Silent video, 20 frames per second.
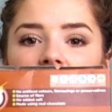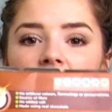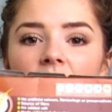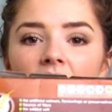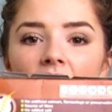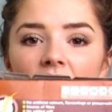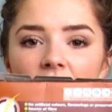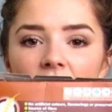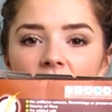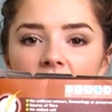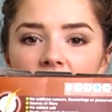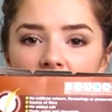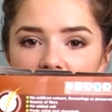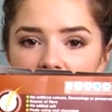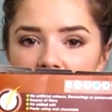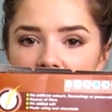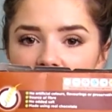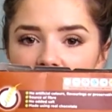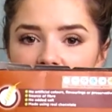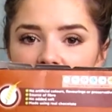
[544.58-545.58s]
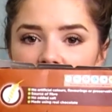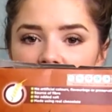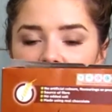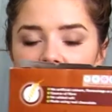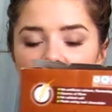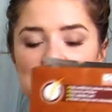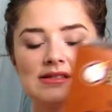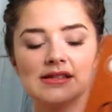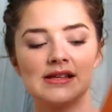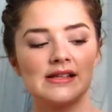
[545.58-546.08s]
I've ever tasted.
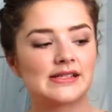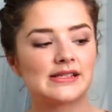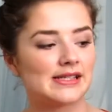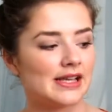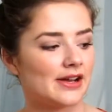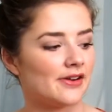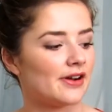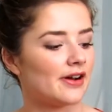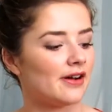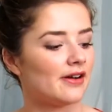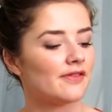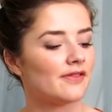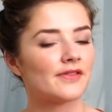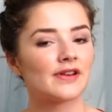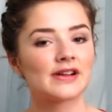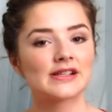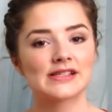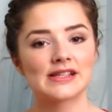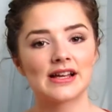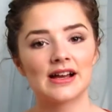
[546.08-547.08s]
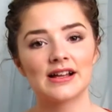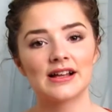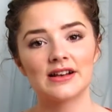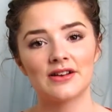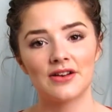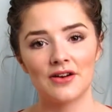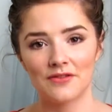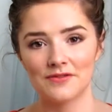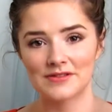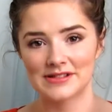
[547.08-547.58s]
This is a cereal. Firstly, I
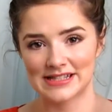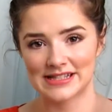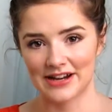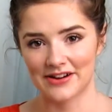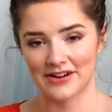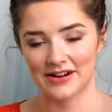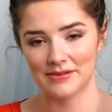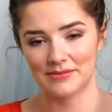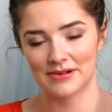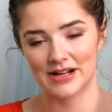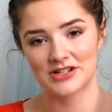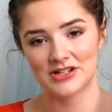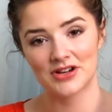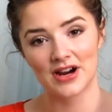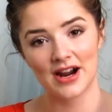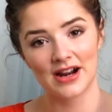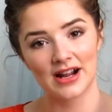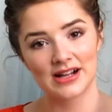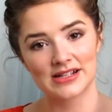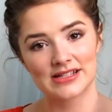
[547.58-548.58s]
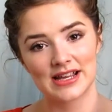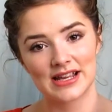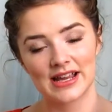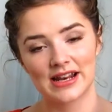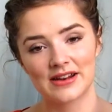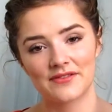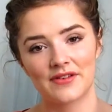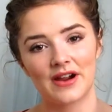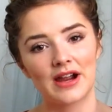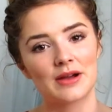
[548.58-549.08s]
love cereal, but I try not to
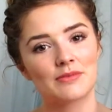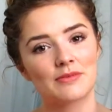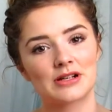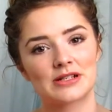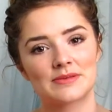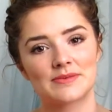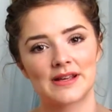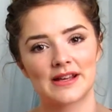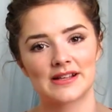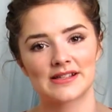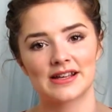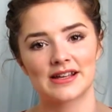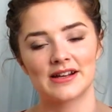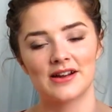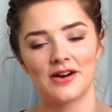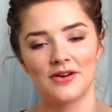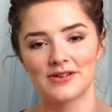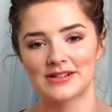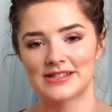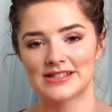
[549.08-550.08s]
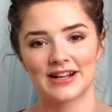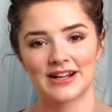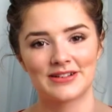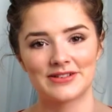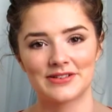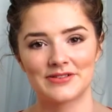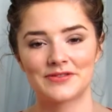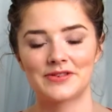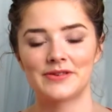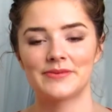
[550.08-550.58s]
eat it very much because I know it's not
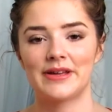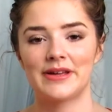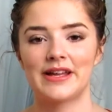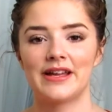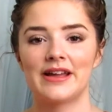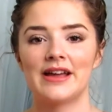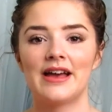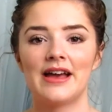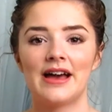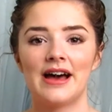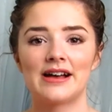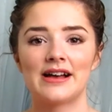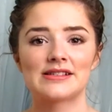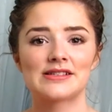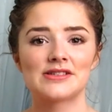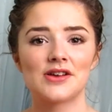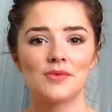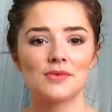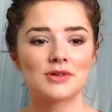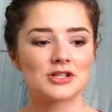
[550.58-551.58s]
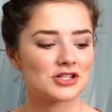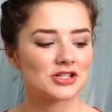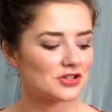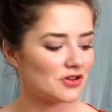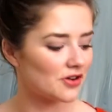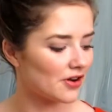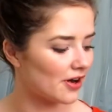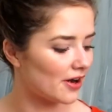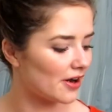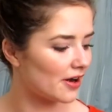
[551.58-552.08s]
good for me. It has so much
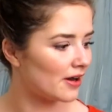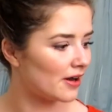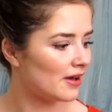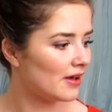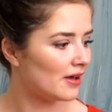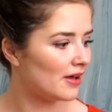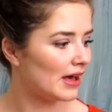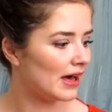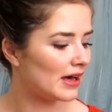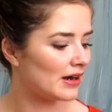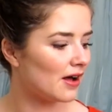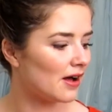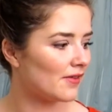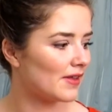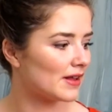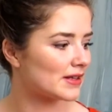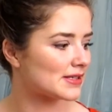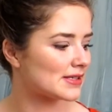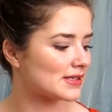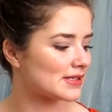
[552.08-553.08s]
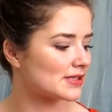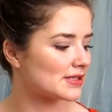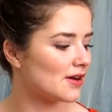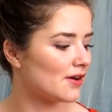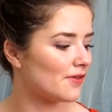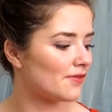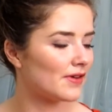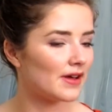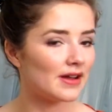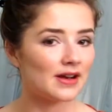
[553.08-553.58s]
sugar and all that
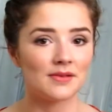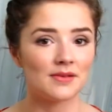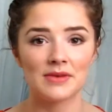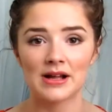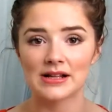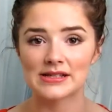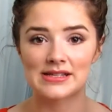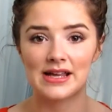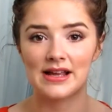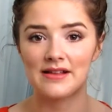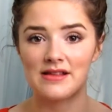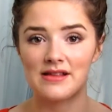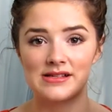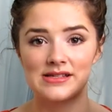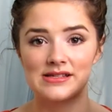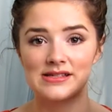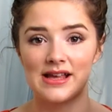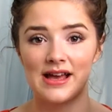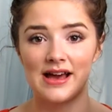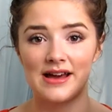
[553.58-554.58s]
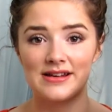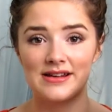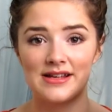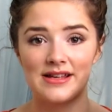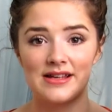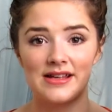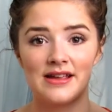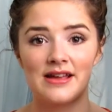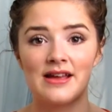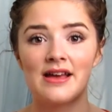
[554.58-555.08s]
stuff, and I'm not saying this is
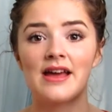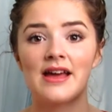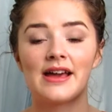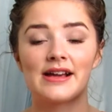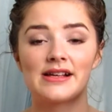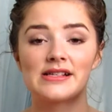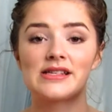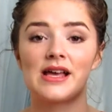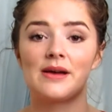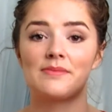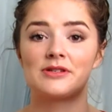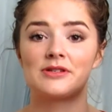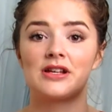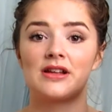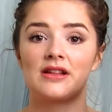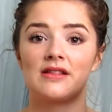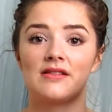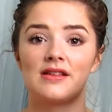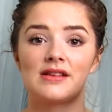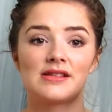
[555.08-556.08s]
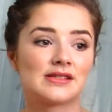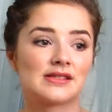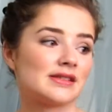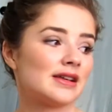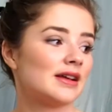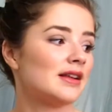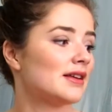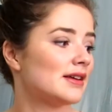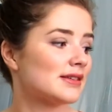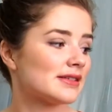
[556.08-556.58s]
any exception. This
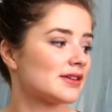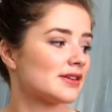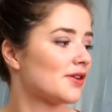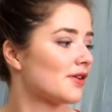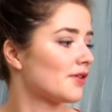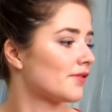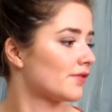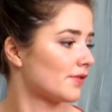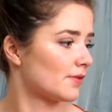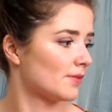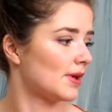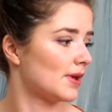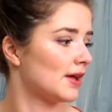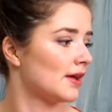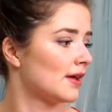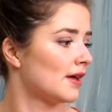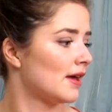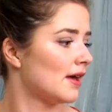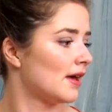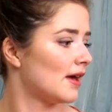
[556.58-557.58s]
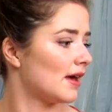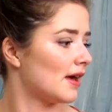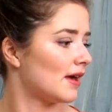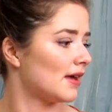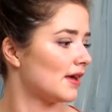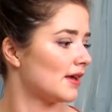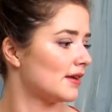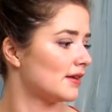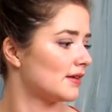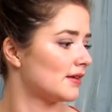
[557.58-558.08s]
still isn't good for me.
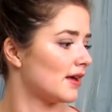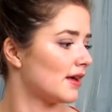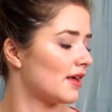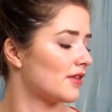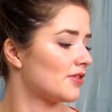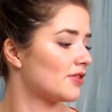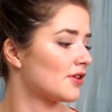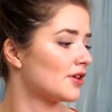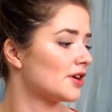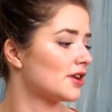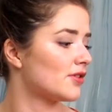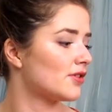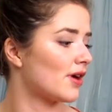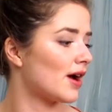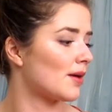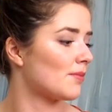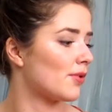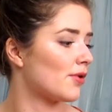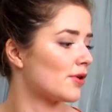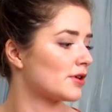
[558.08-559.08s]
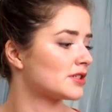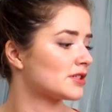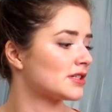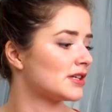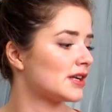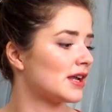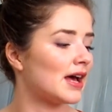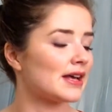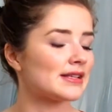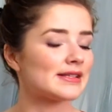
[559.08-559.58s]
In a 30-gram
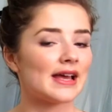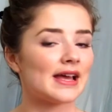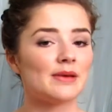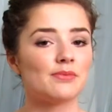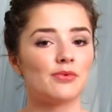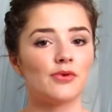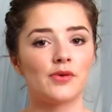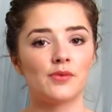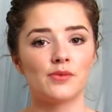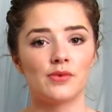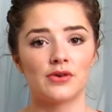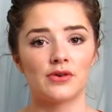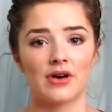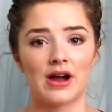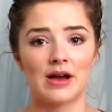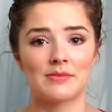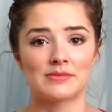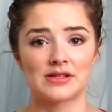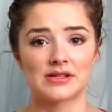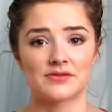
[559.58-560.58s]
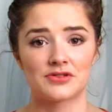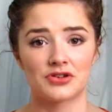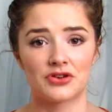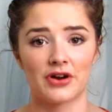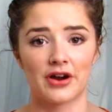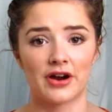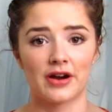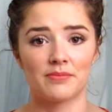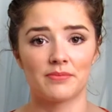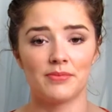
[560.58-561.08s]
portion that has 8.1 grams of
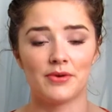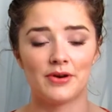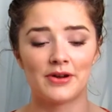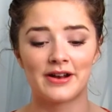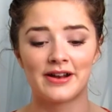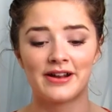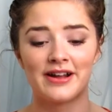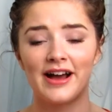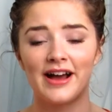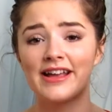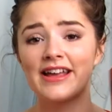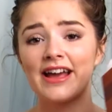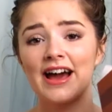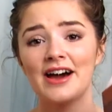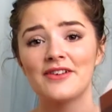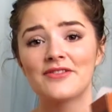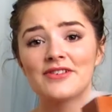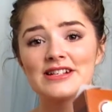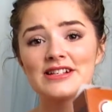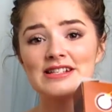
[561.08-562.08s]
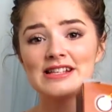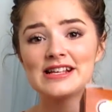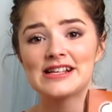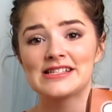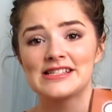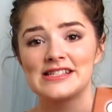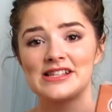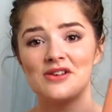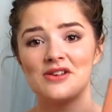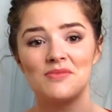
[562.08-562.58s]
sugar, but I can't
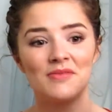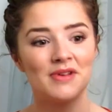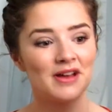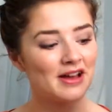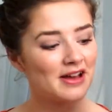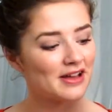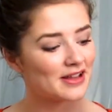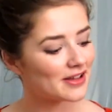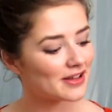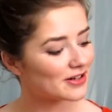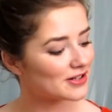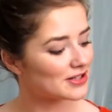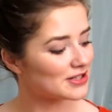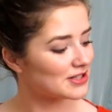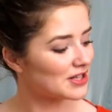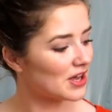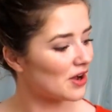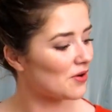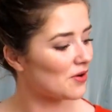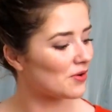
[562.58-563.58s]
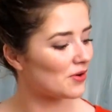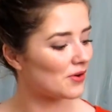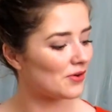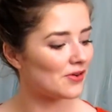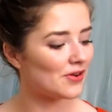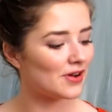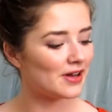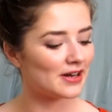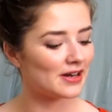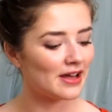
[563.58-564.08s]
resist them. They're so
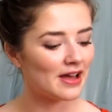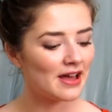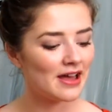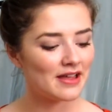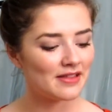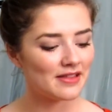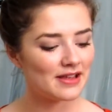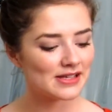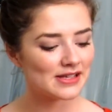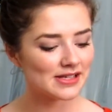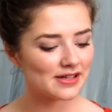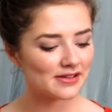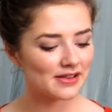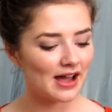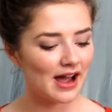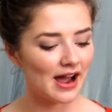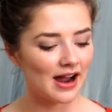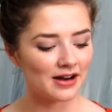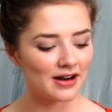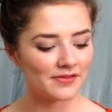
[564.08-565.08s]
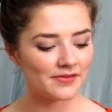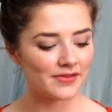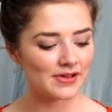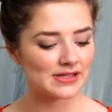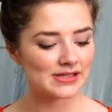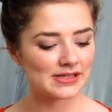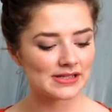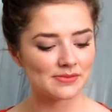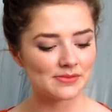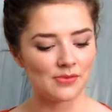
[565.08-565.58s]
good. These are the
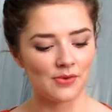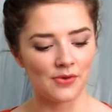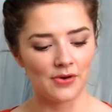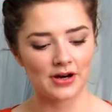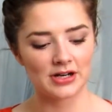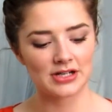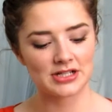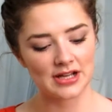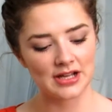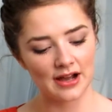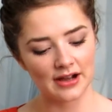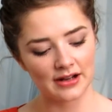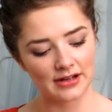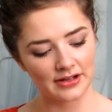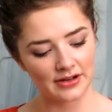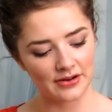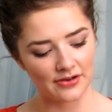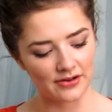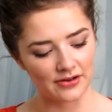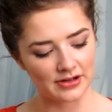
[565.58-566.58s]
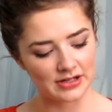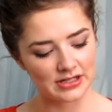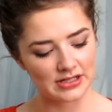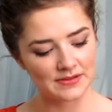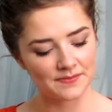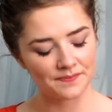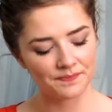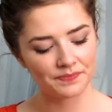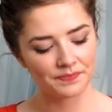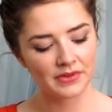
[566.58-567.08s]
Harvet Morn Chocolate Crunch
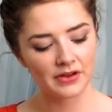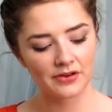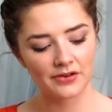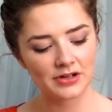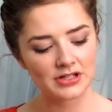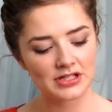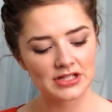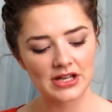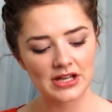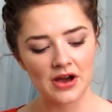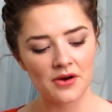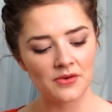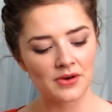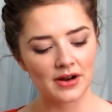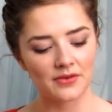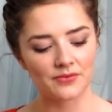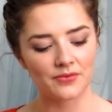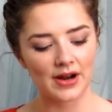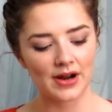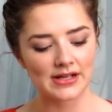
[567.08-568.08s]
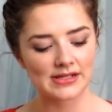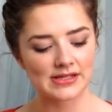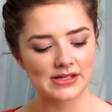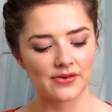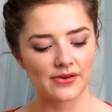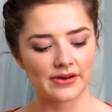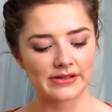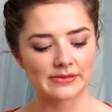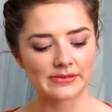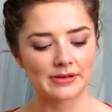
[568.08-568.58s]
Crunchy Oat and Rice
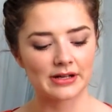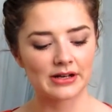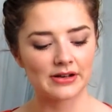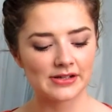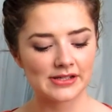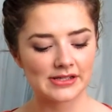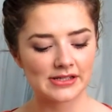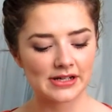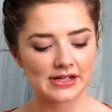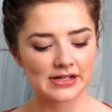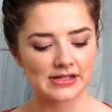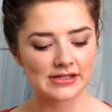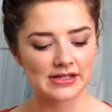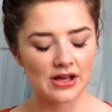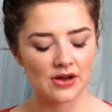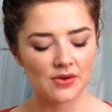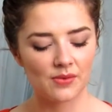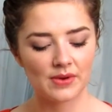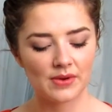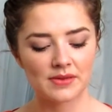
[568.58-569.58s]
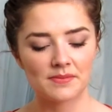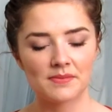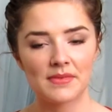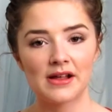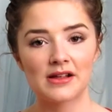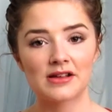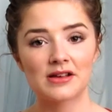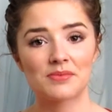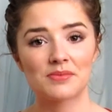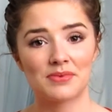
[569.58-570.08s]
Crisp Clusters with
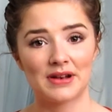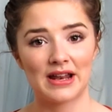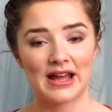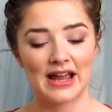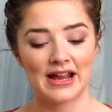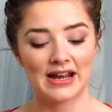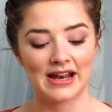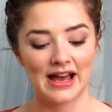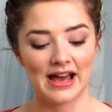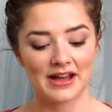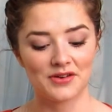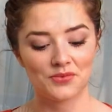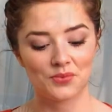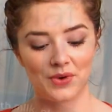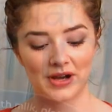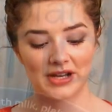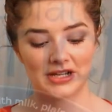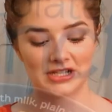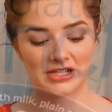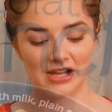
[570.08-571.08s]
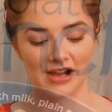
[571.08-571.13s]
milk, plain and white